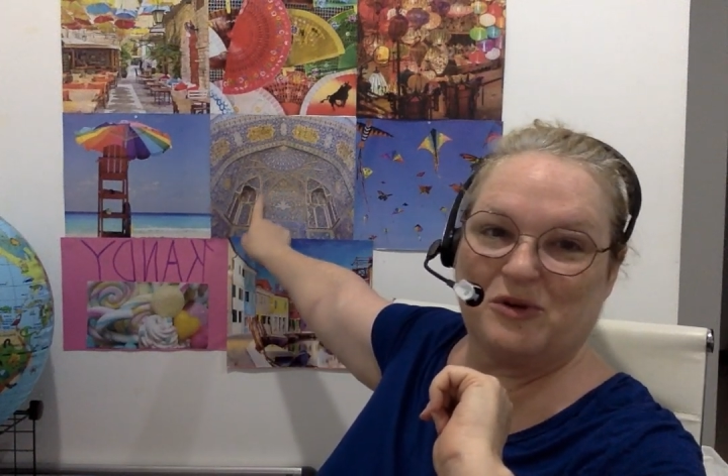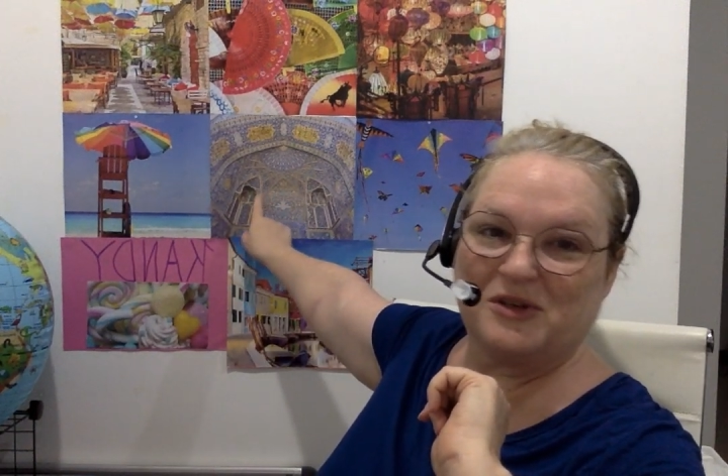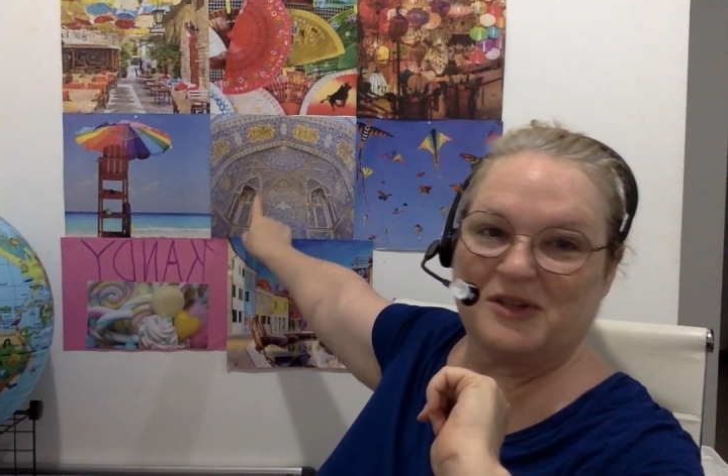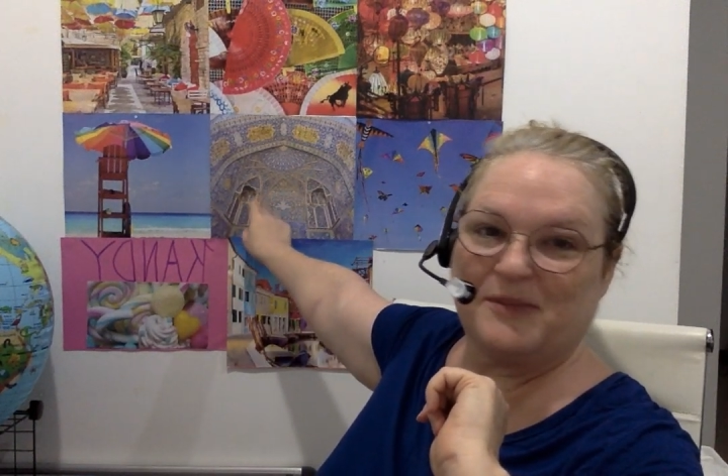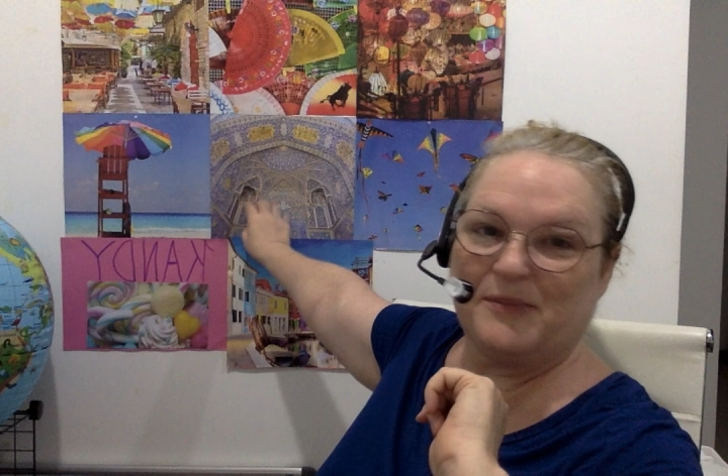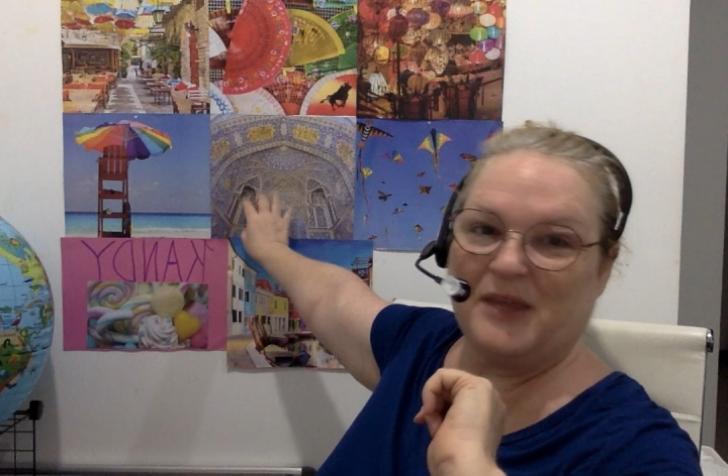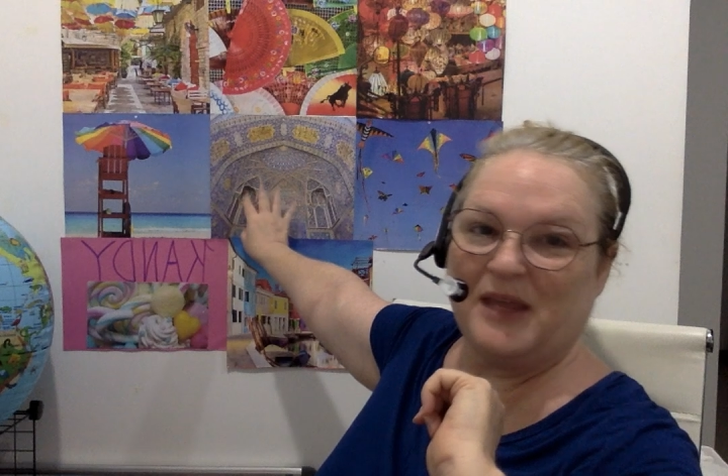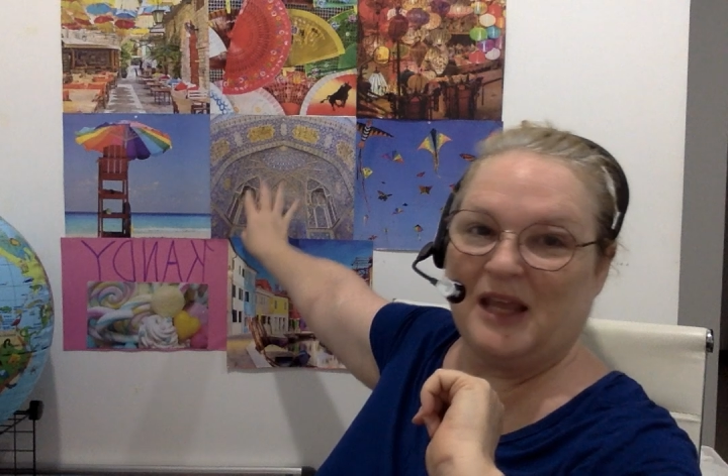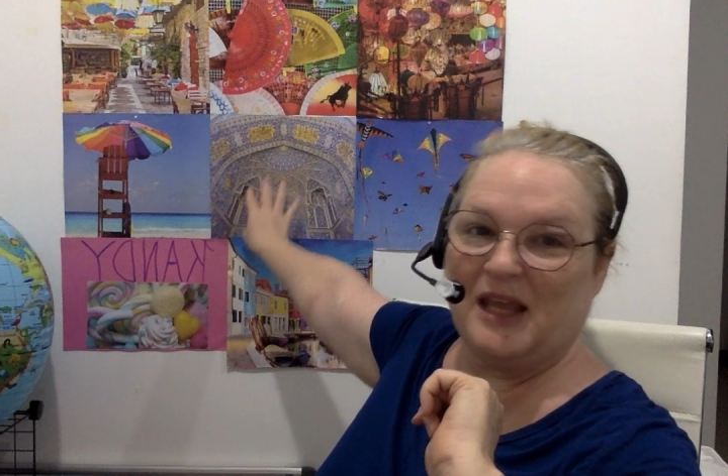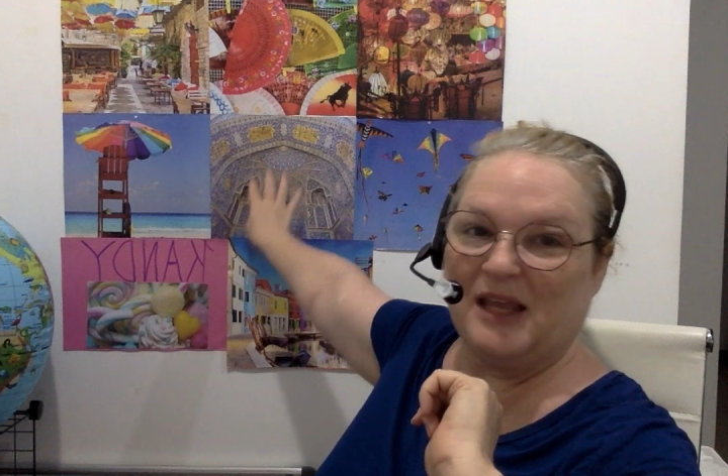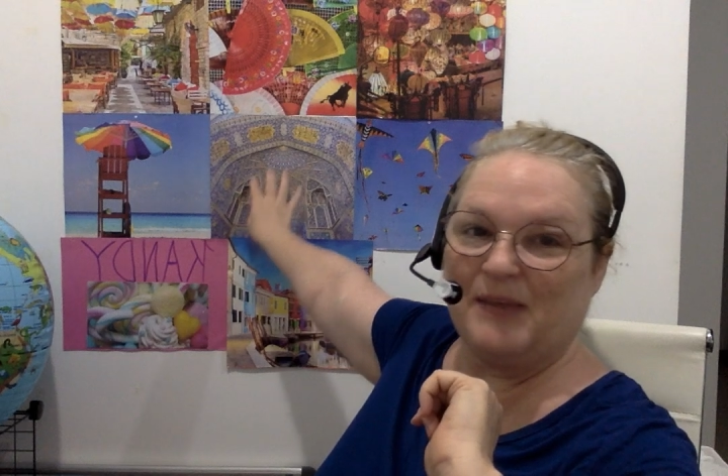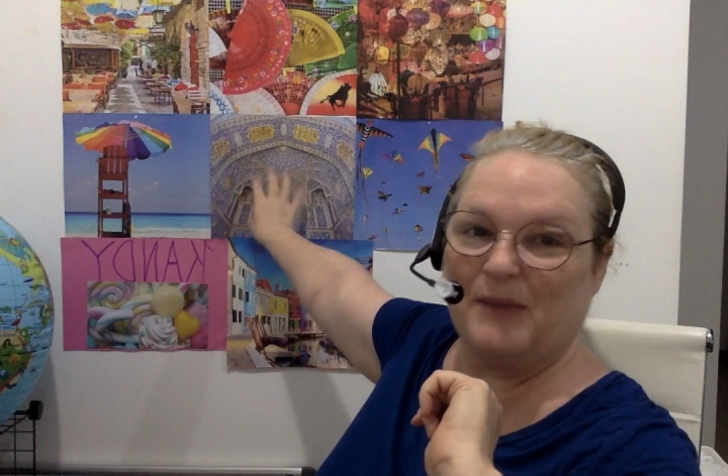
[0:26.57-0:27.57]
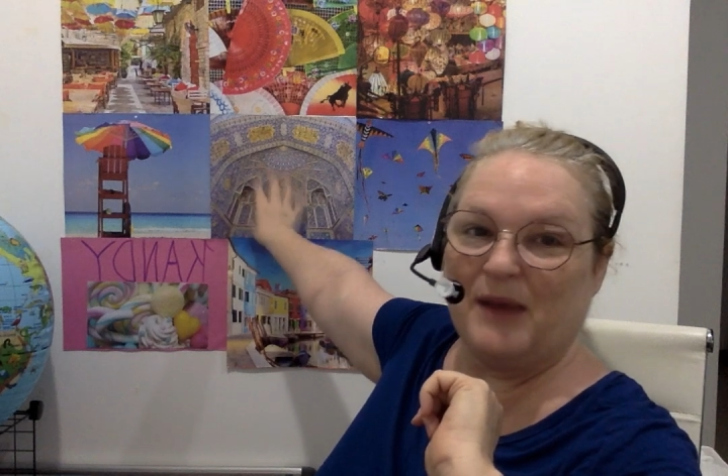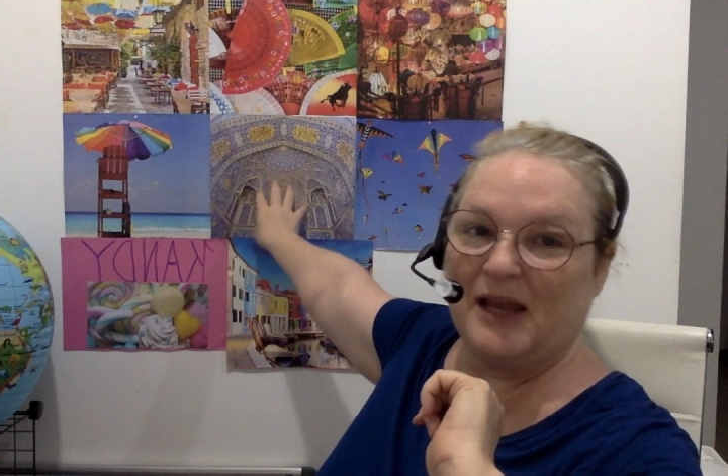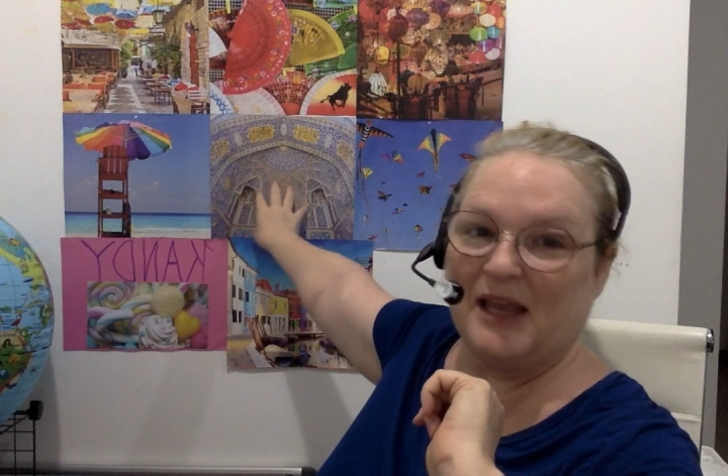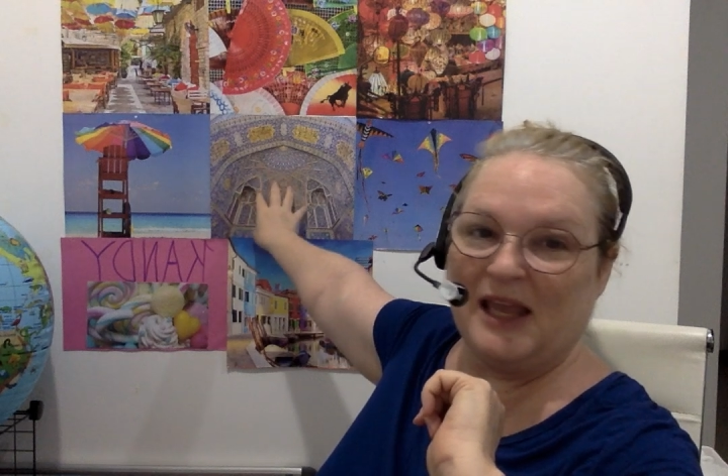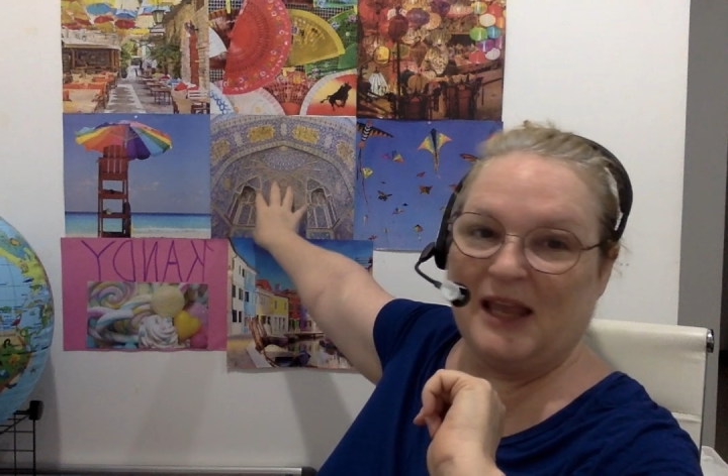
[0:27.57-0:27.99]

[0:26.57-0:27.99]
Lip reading: or something and buy